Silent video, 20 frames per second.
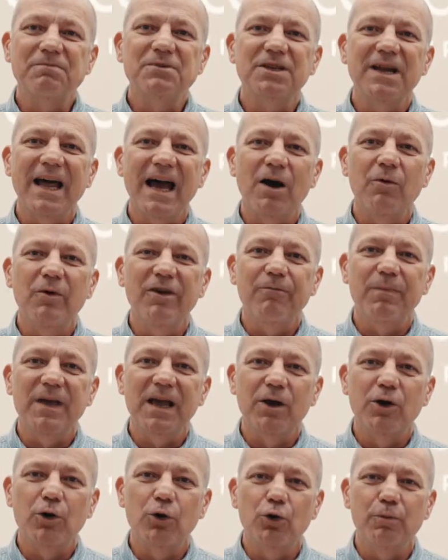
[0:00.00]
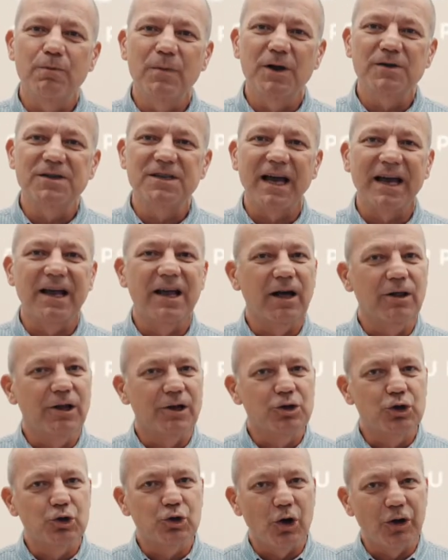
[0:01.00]
to now, we've been called Motan
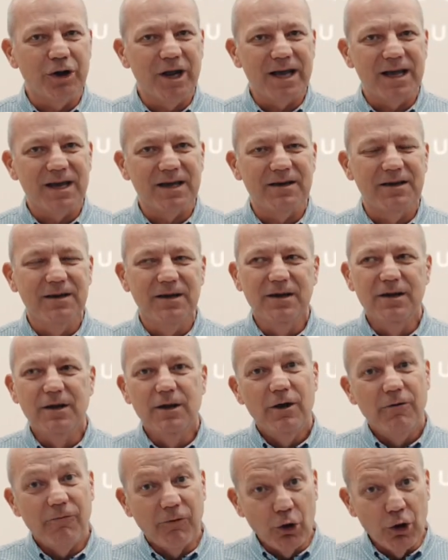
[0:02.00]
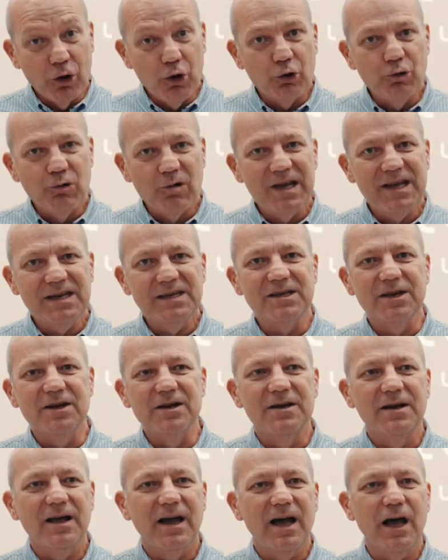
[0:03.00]
Colortronic, for a good reason.
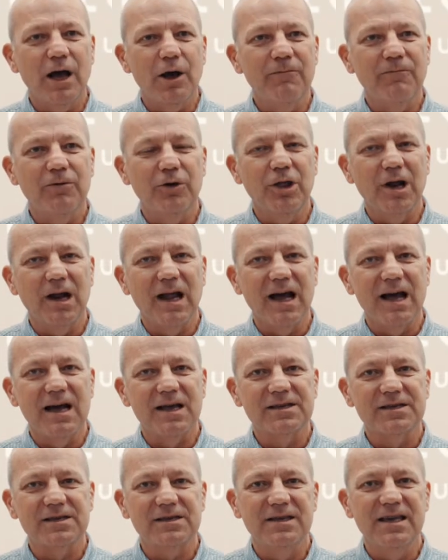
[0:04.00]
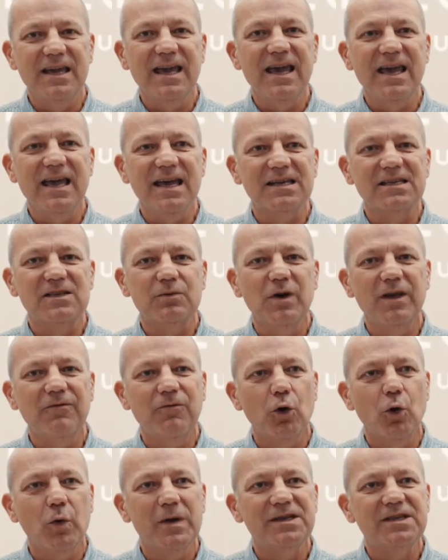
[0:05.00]
For the last years, we've
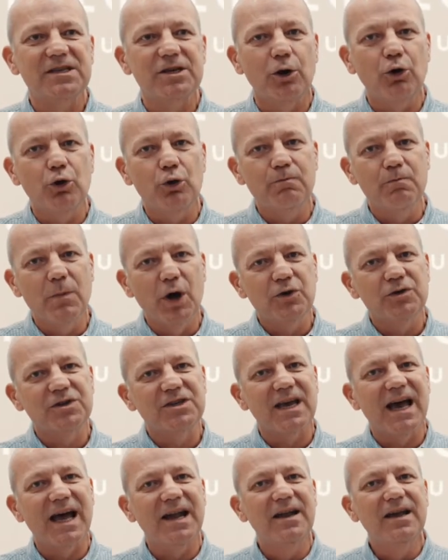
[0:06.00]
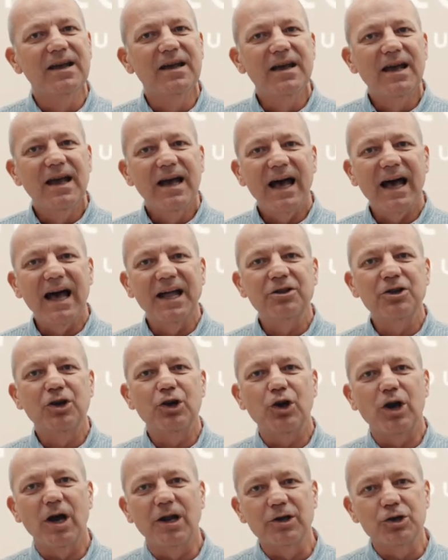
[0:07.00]
always sold Motan and
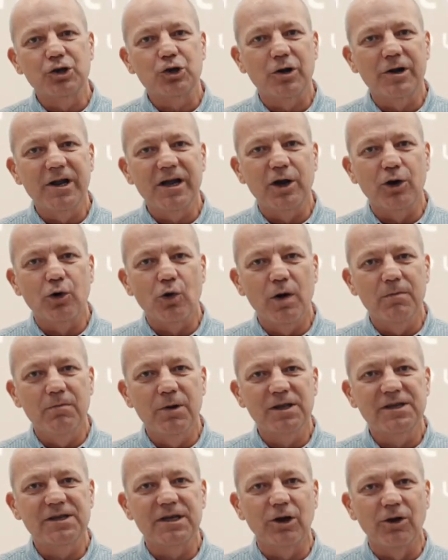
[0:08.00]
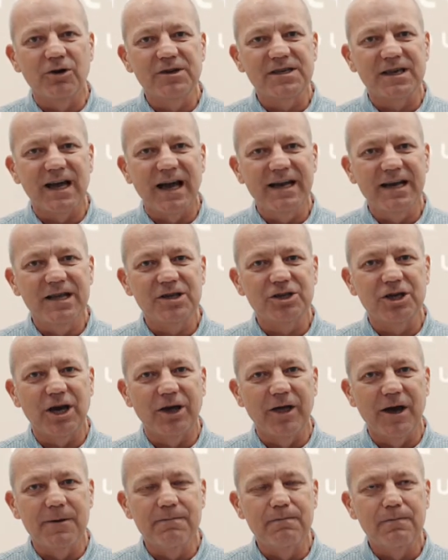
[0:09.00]
Colortronic equipment alongside each
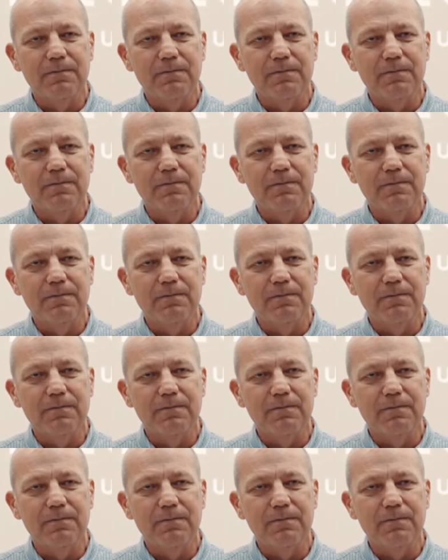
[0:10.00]
other.